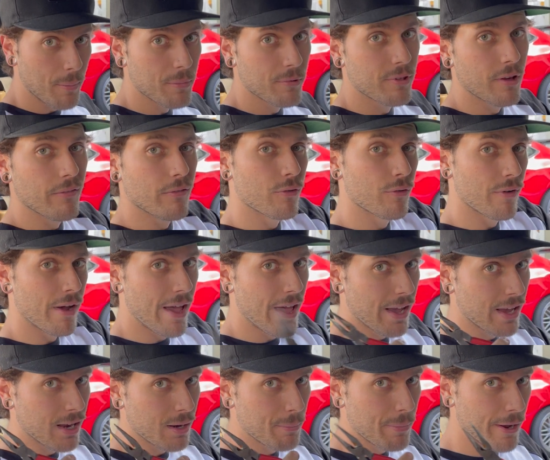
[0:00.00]
yourself a
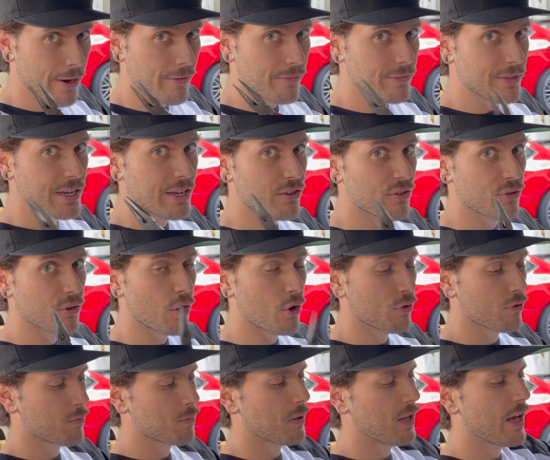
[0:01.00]
rag and a pair of needle
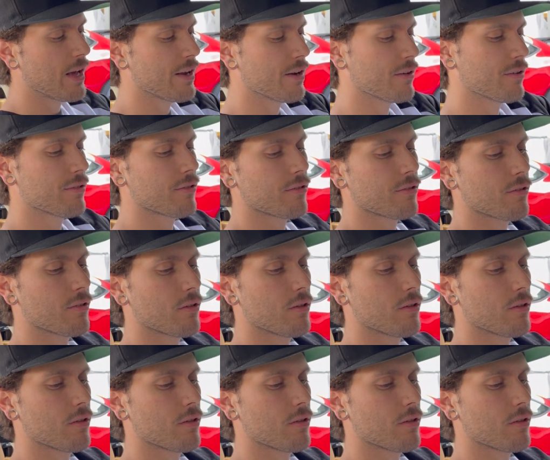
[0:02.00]
nose pliers.